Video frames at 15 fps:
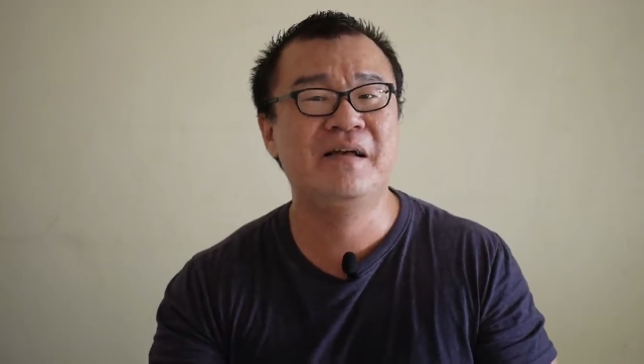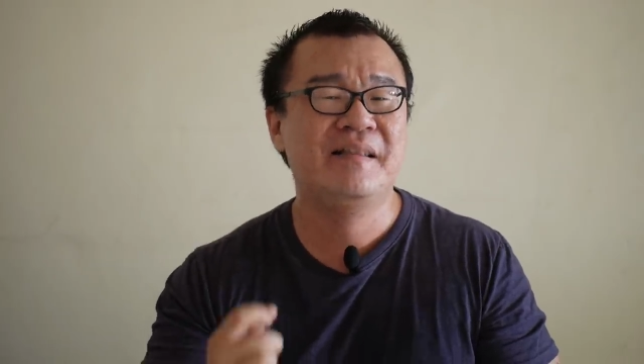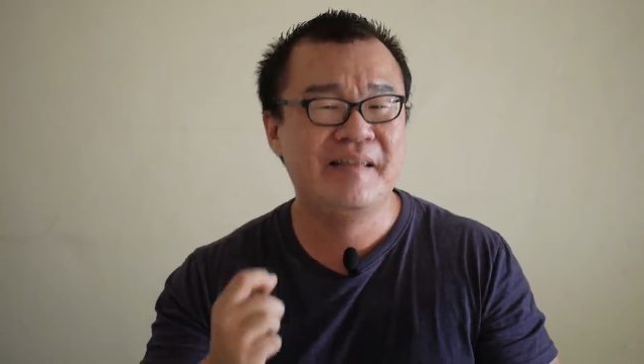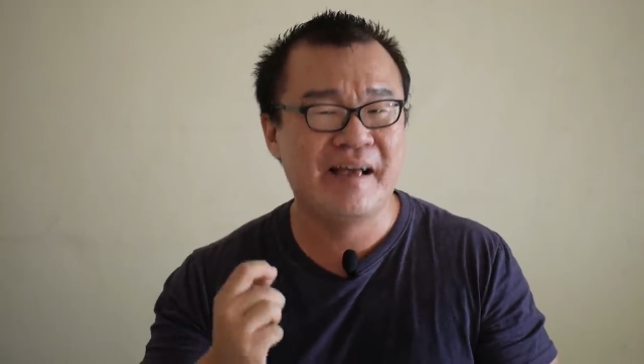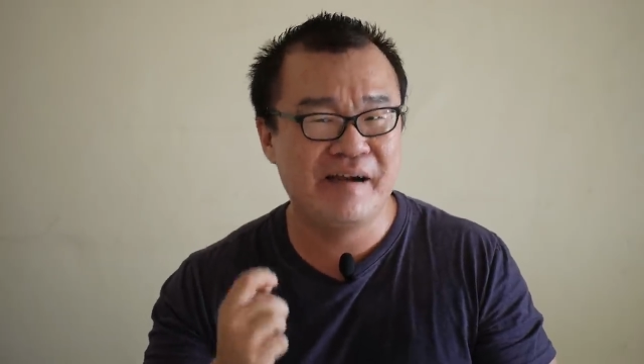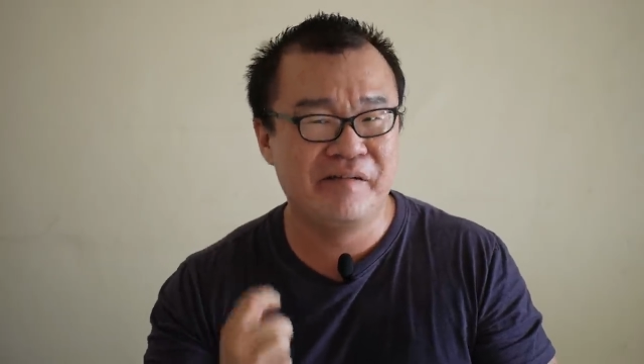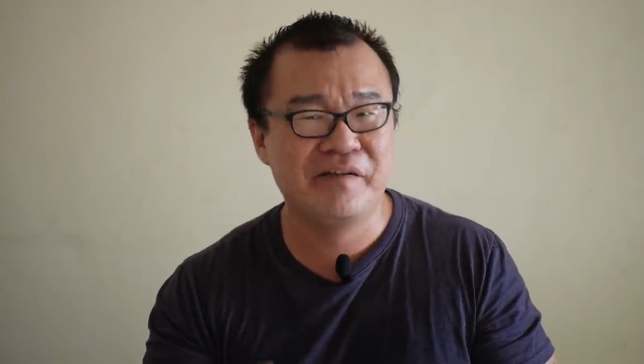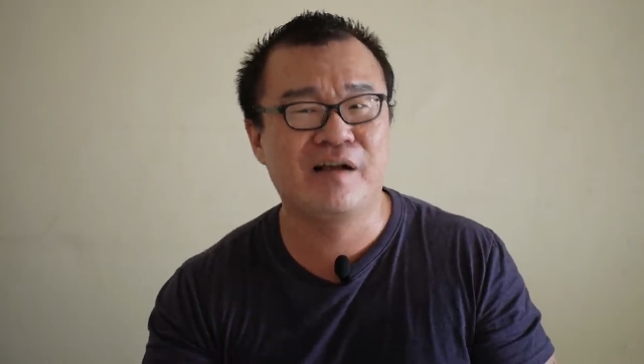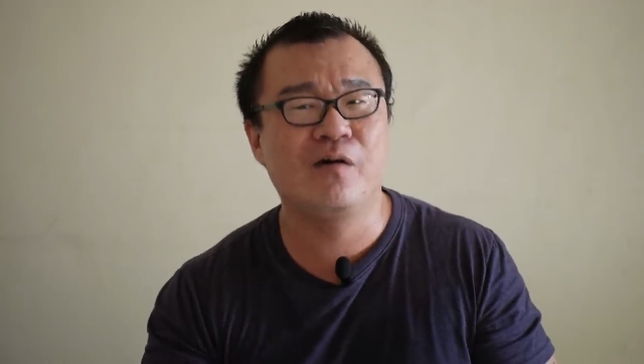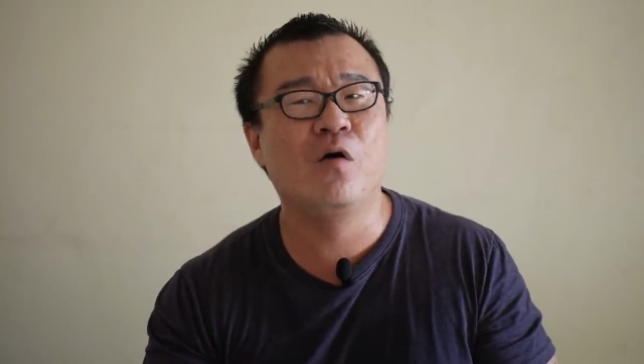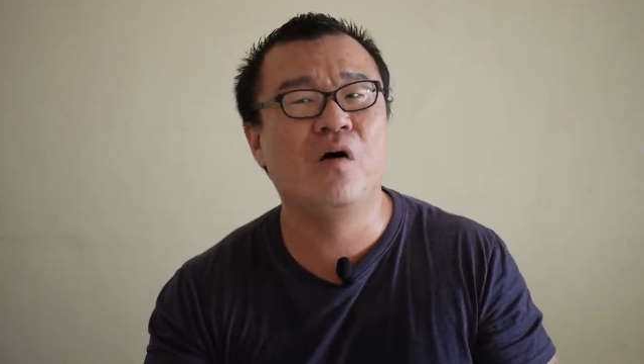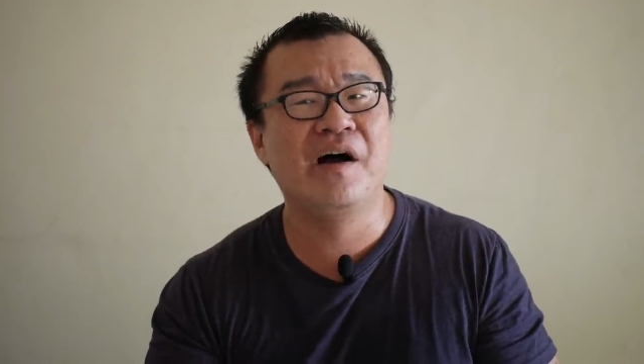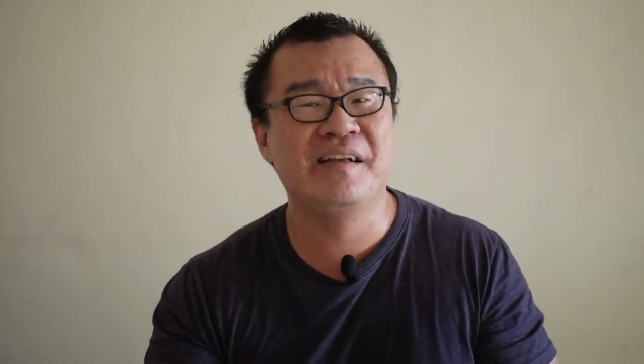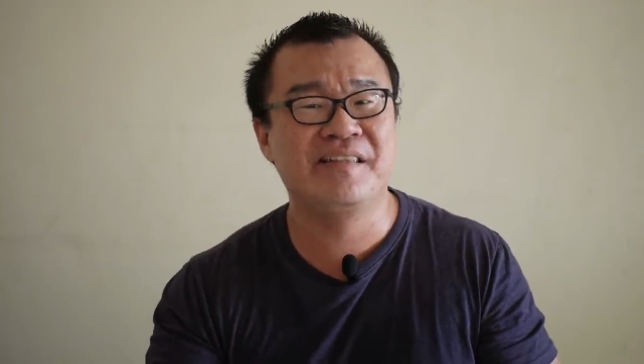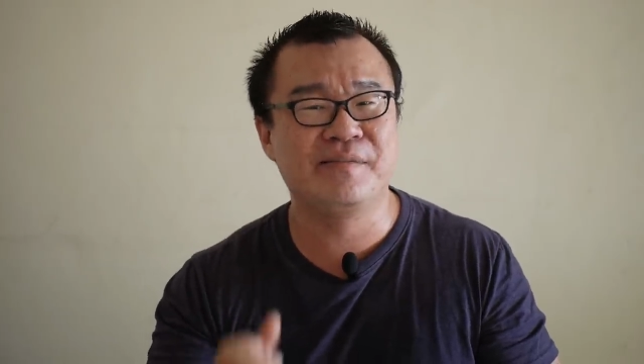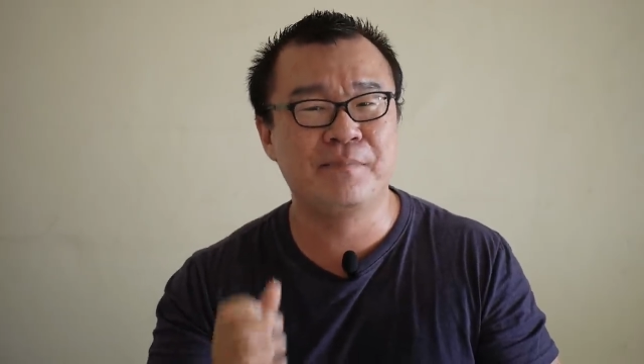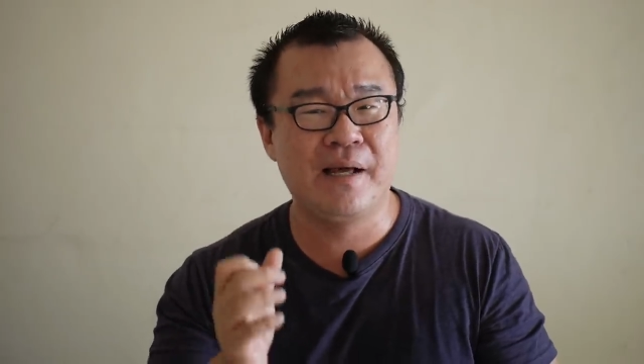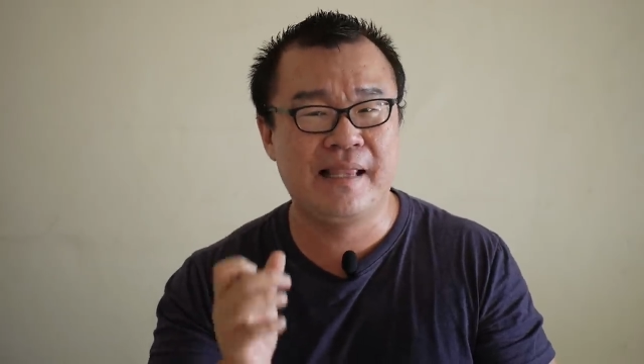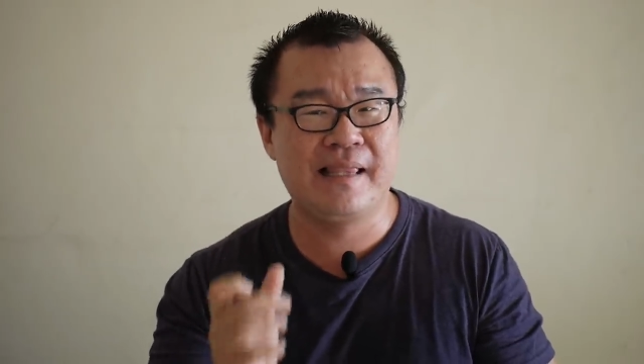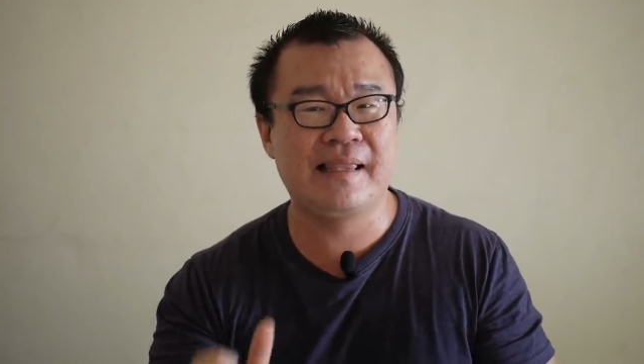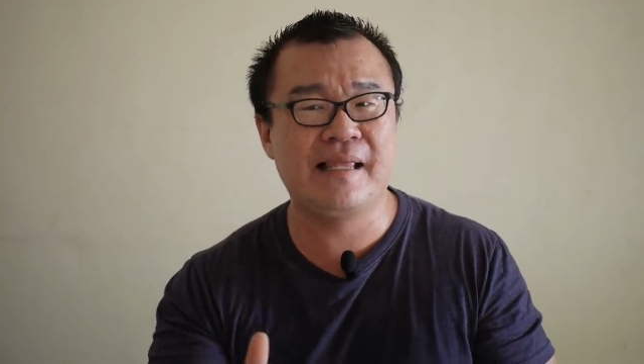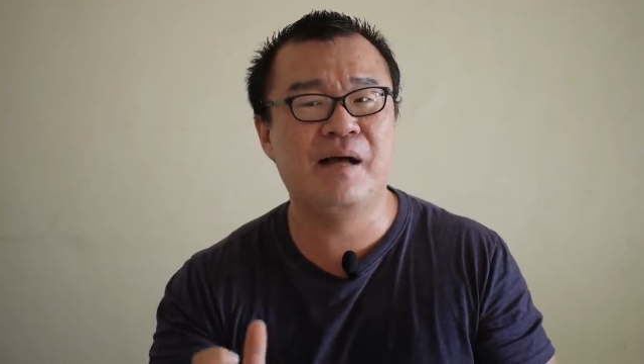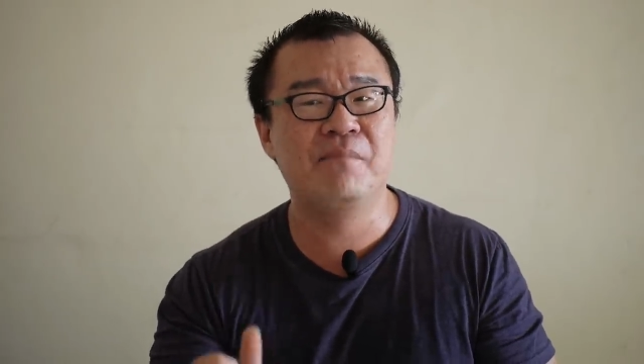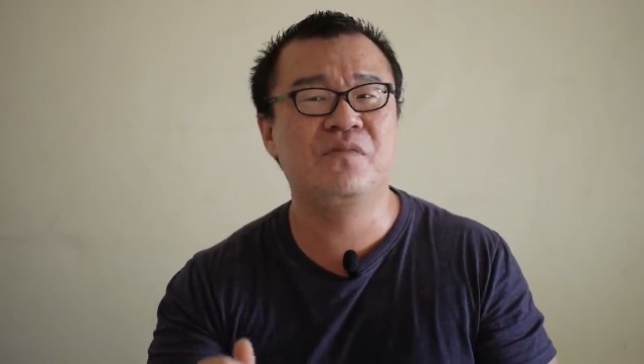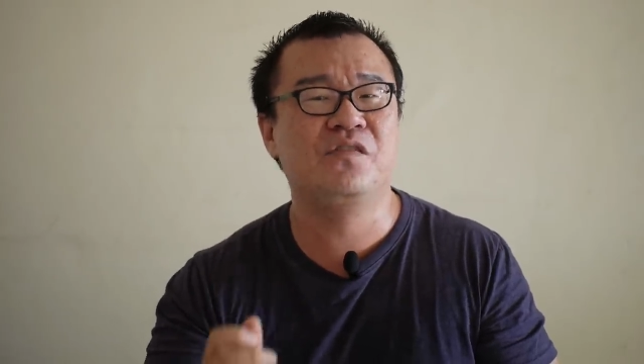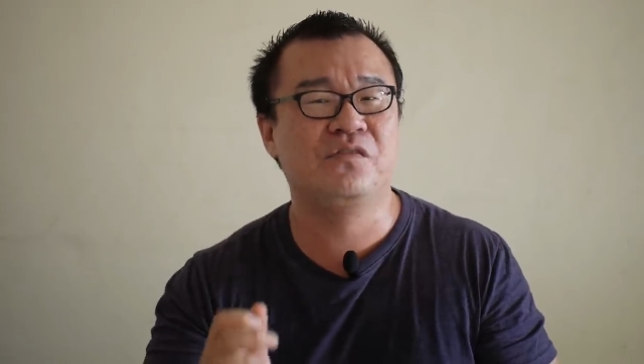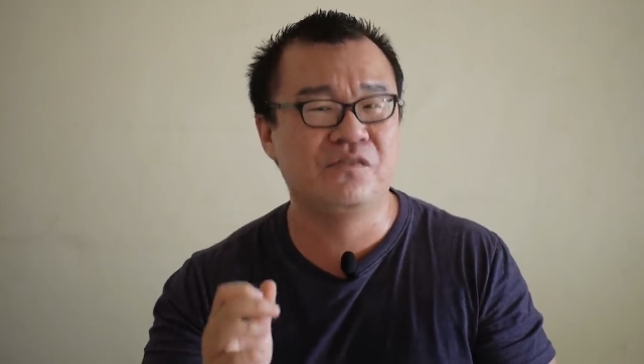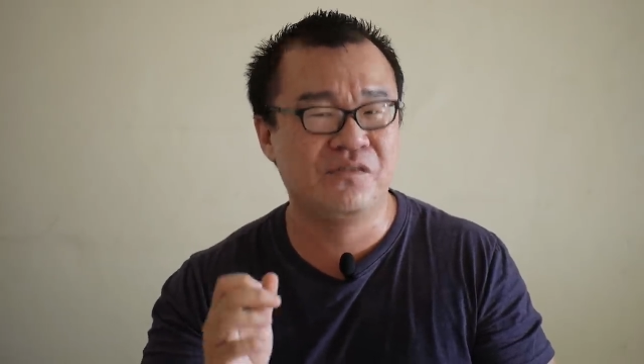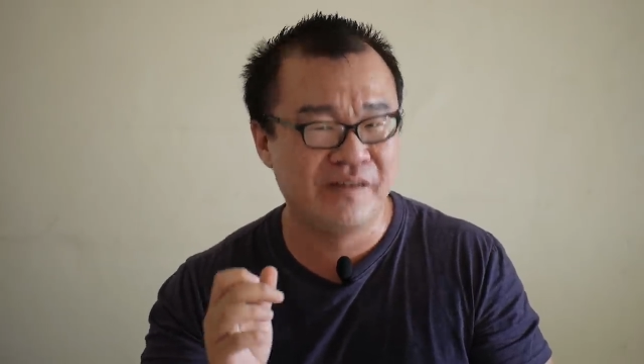that requires my thumb to